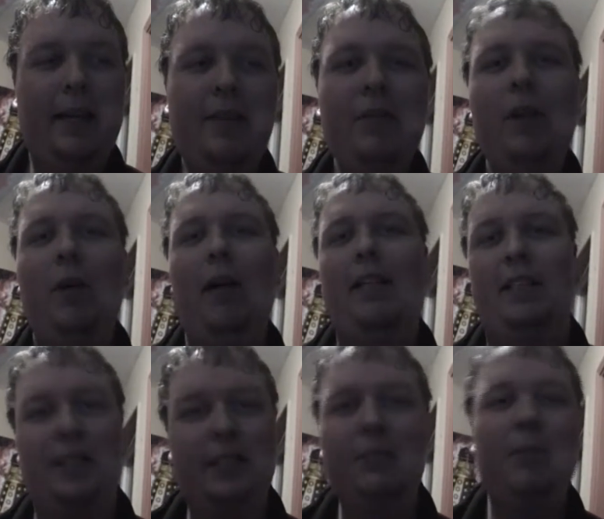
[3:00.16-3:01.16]
even though I
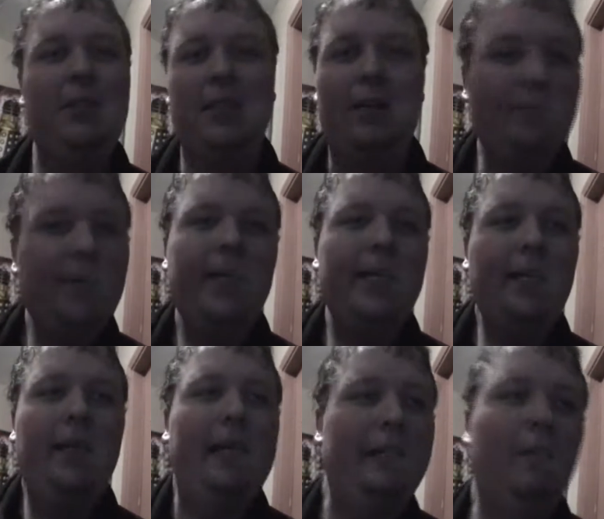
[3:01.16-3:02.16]
dismissed it
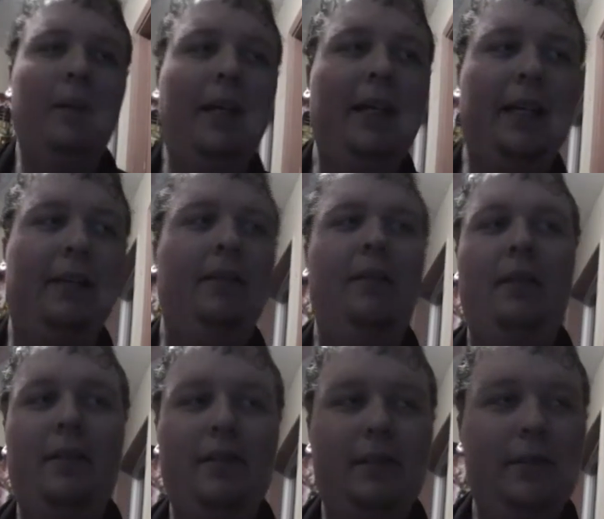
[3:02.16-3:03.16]
immediately at the beginning,
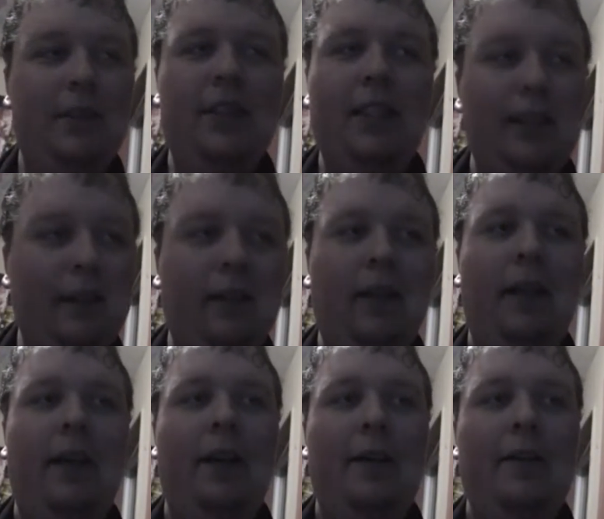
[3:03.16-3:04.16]
still,